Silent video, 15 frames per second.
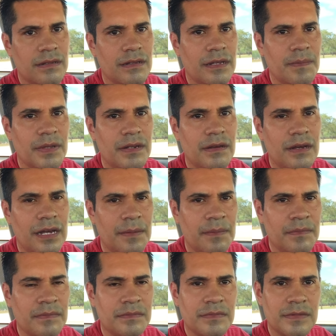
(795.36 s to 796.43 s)
Let me know.
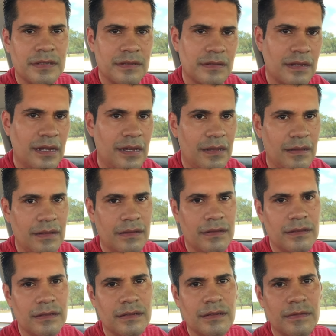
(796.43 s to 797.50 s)
I'm
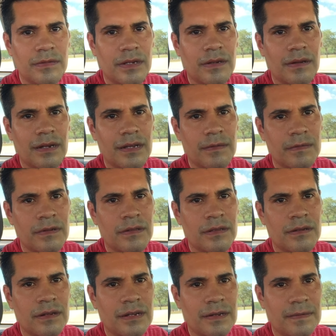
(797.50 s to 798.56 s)
I'll we collab will
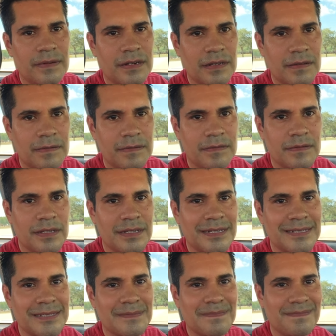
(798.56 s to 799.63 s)
collaborate with
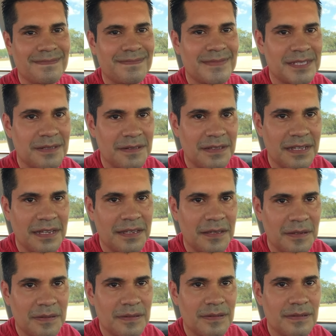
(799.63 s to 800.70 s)
this. So thank
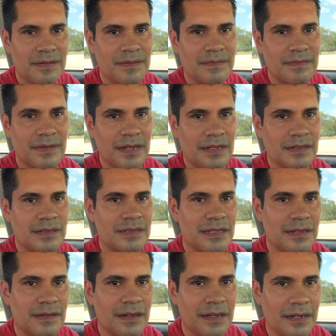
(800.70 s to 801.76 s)
you and
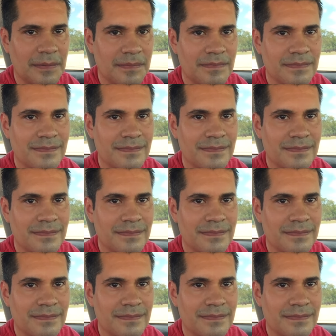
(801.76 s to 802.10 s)
see you later.